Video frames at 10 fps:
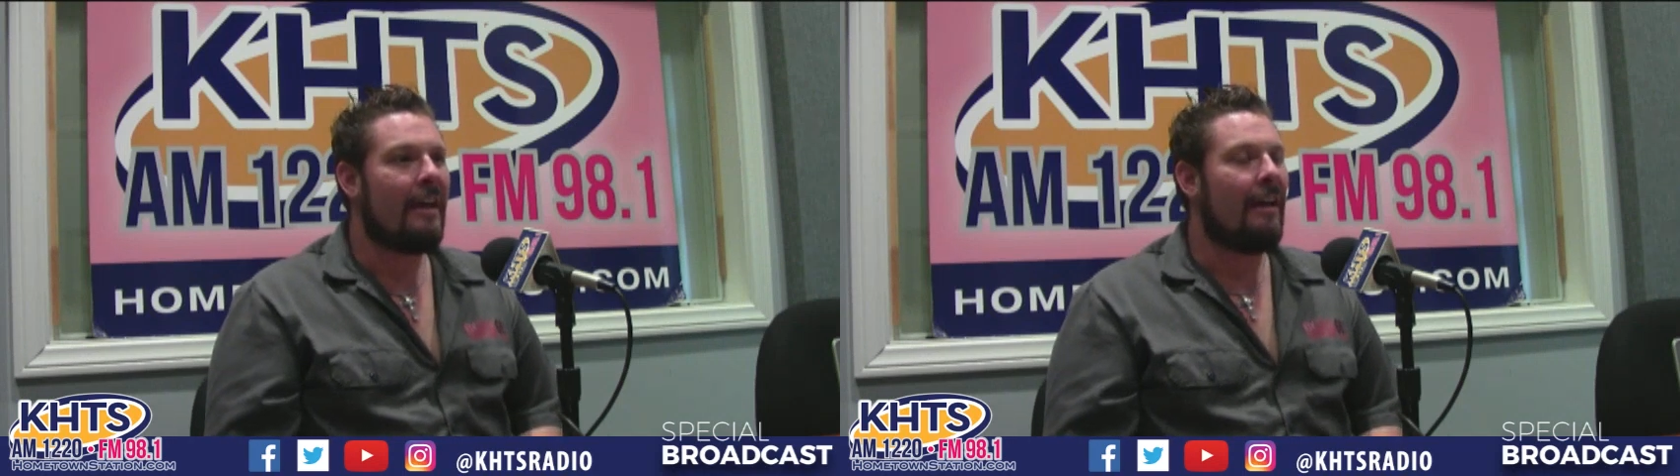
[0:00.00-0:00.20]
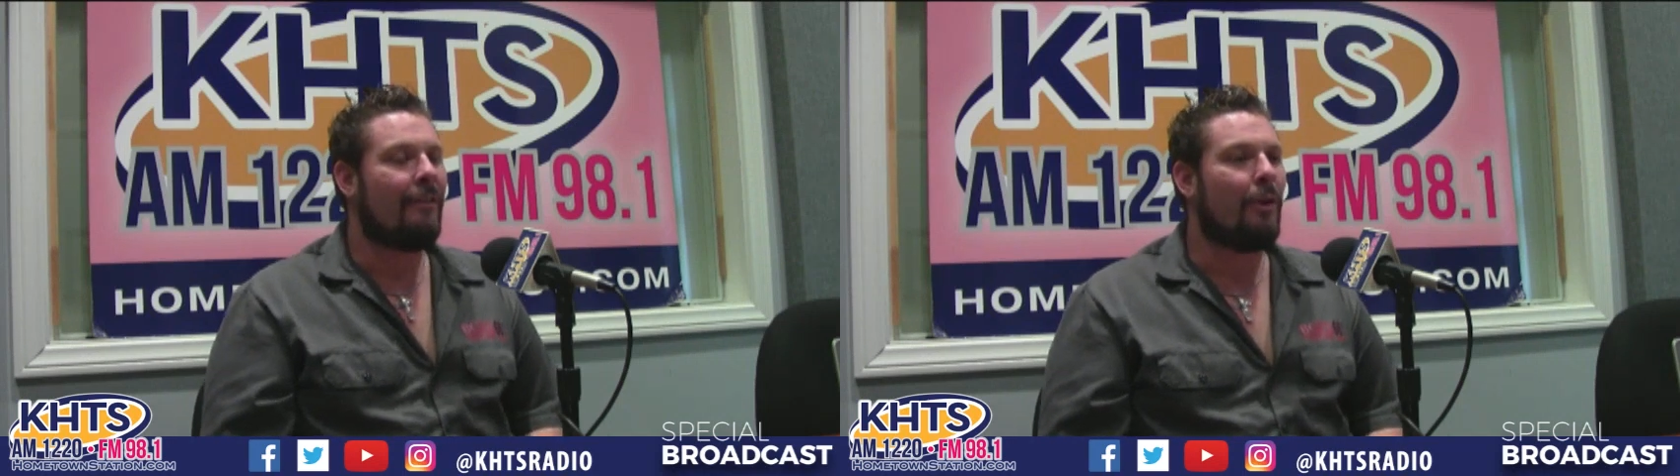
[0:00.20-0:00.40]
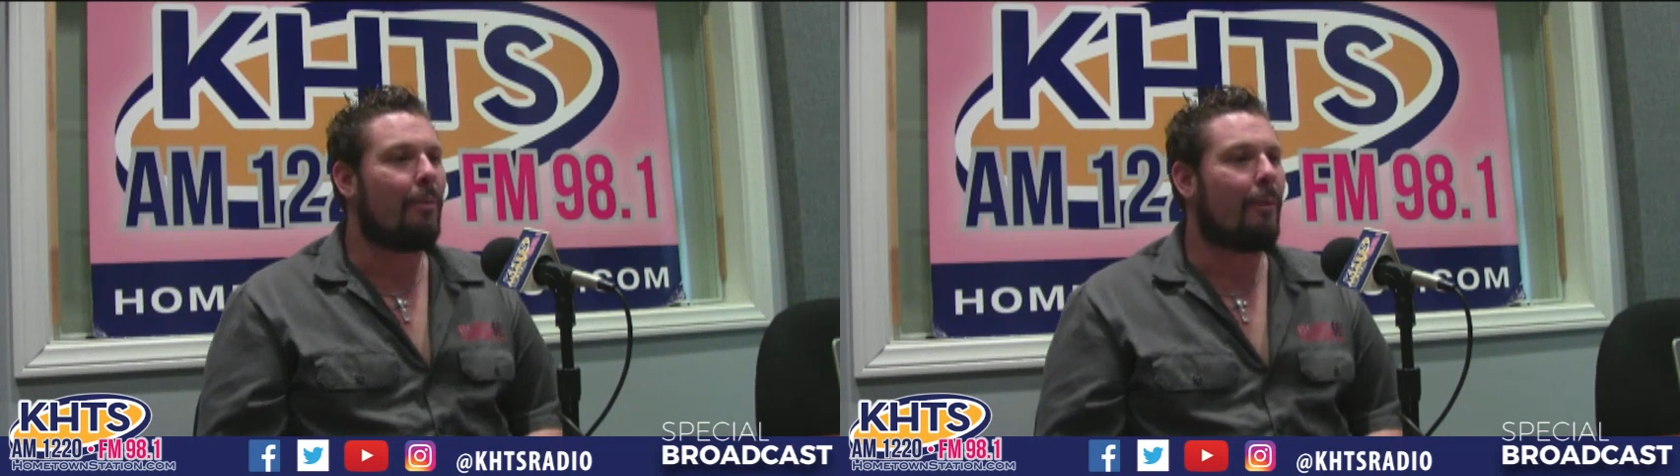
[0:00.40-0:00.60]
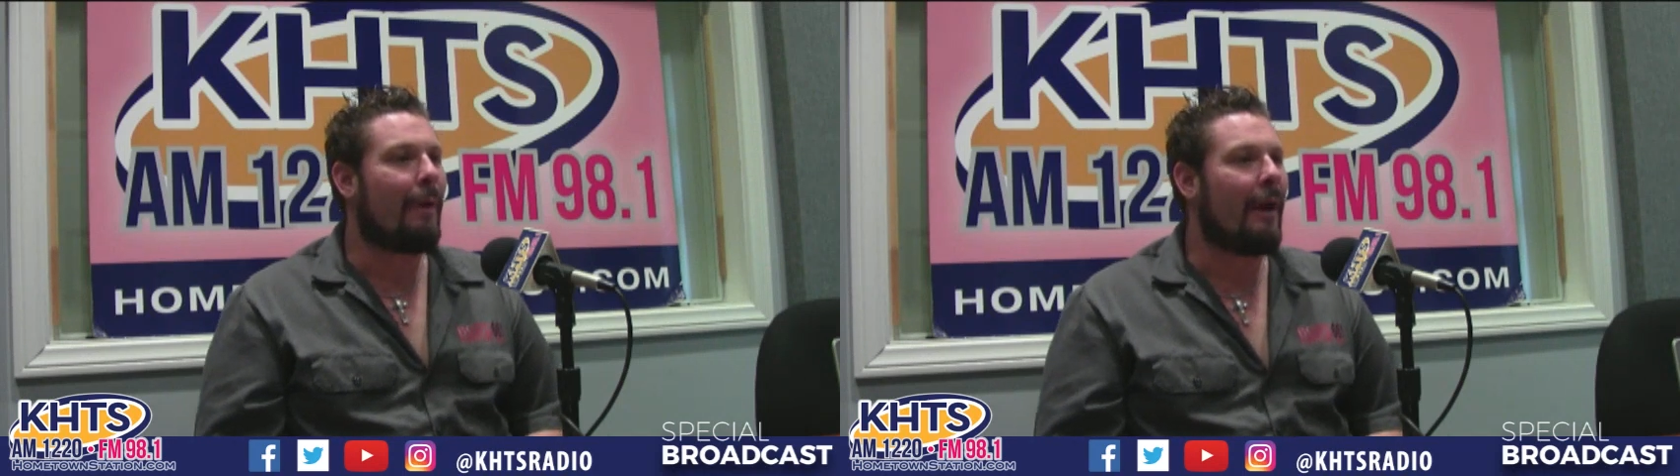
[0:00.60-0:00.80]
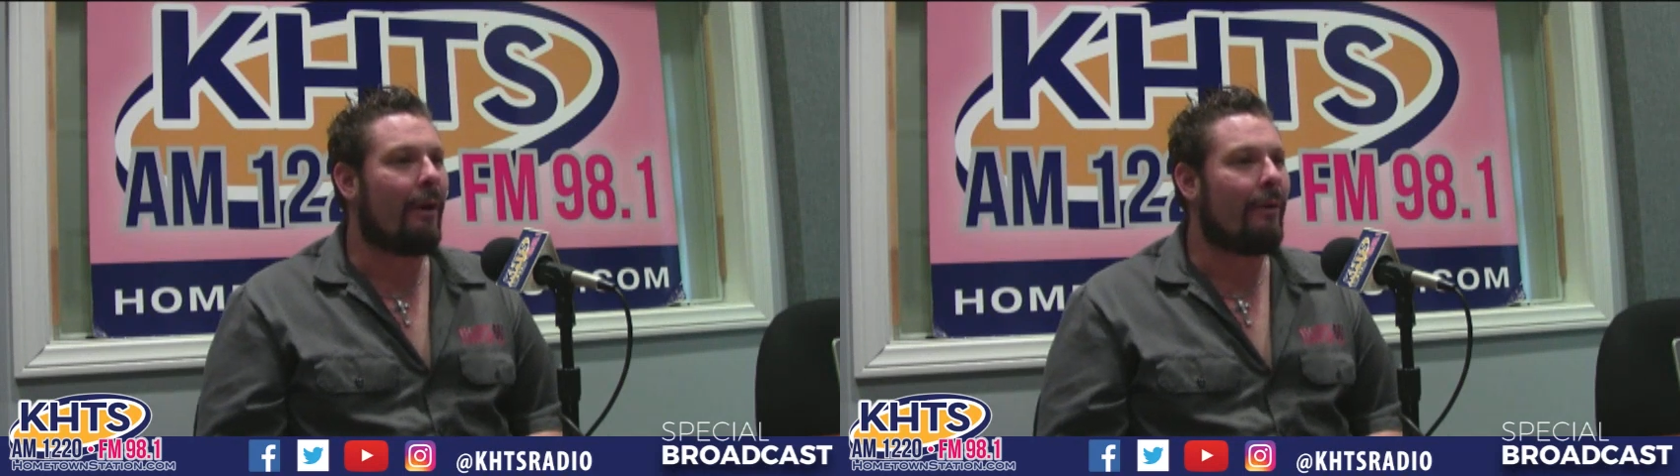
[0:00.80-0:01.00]
If you don't
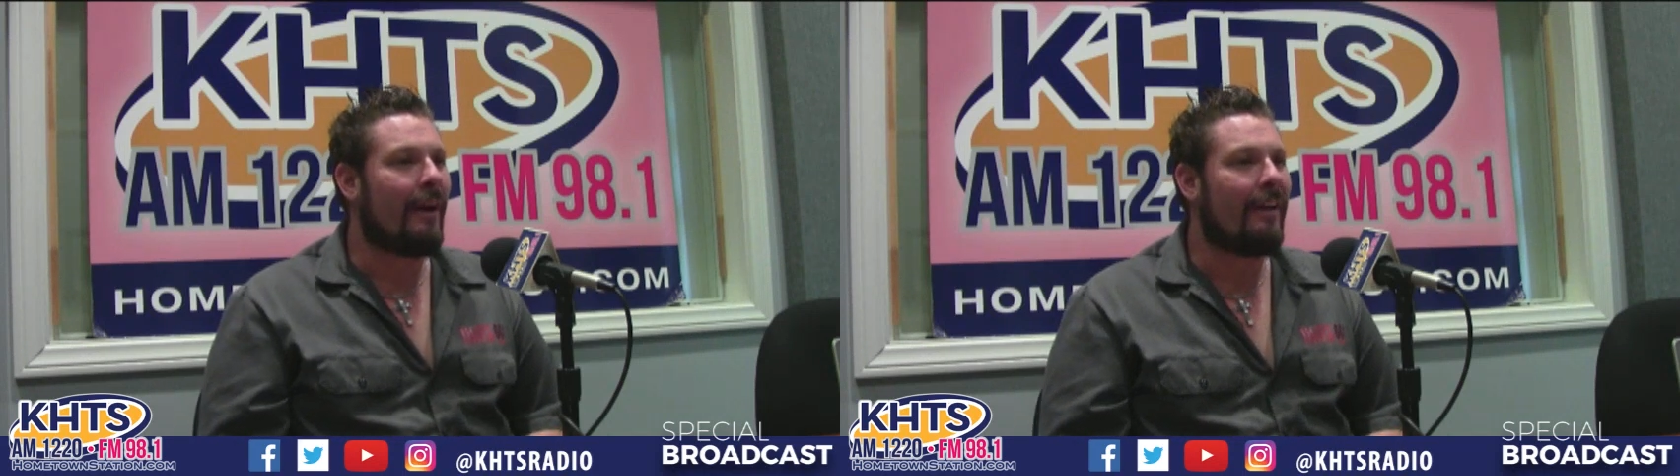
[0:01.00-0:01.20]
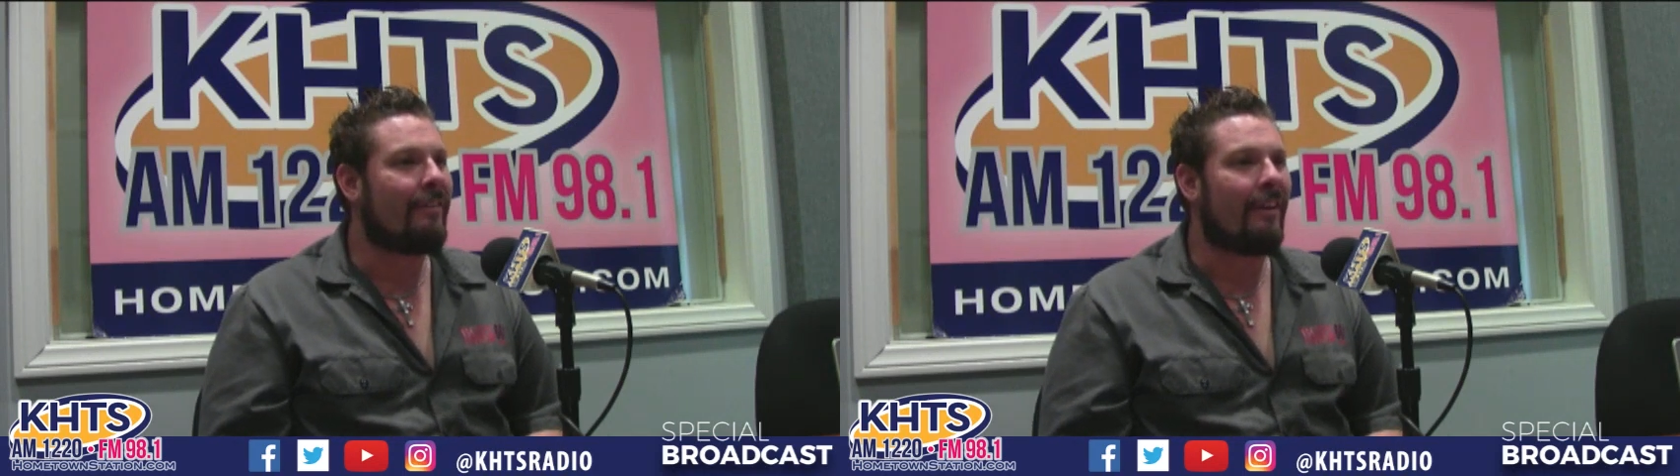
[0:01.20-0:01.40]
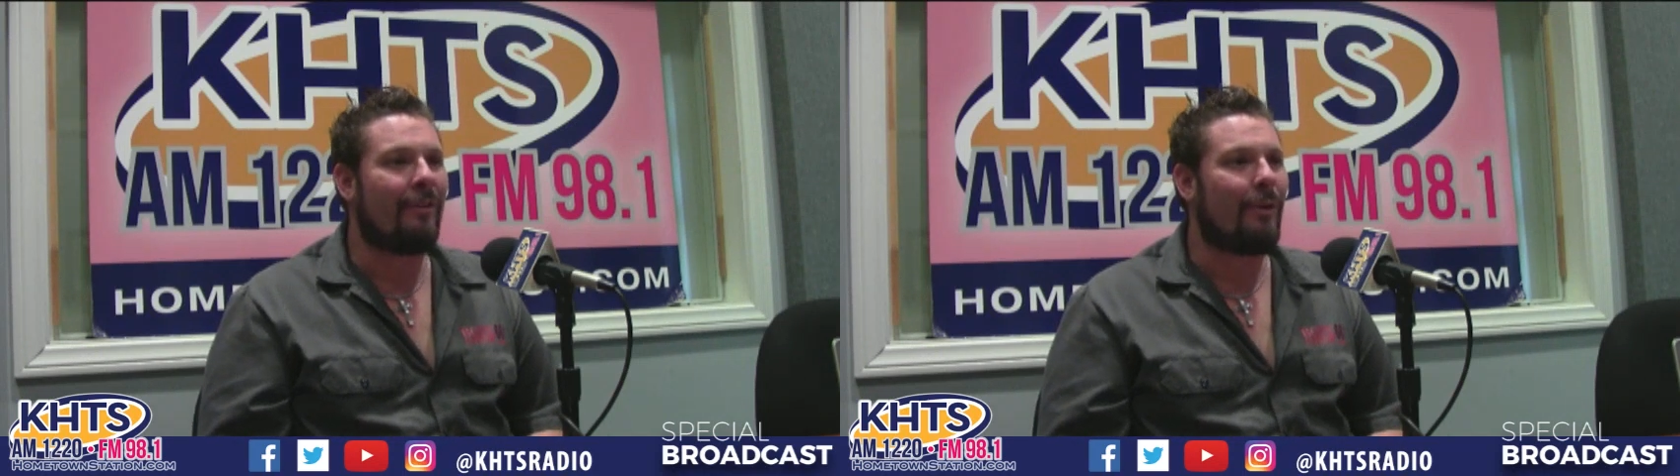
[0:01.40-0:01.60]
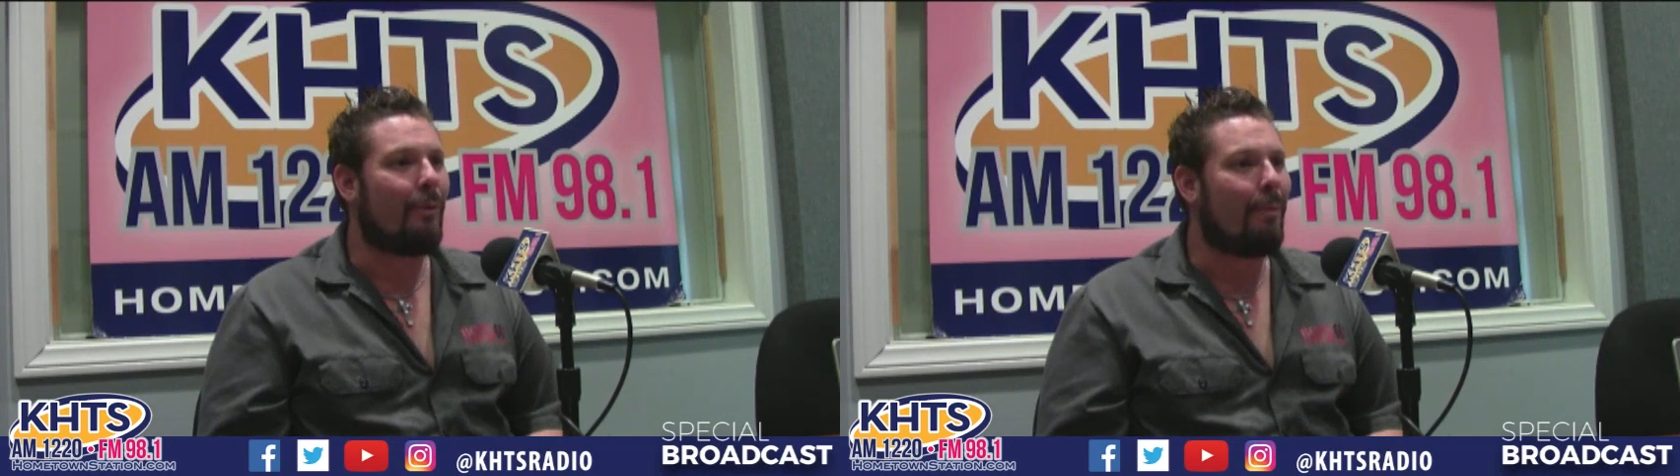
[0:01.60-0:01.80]
prepare right, it's like if you don't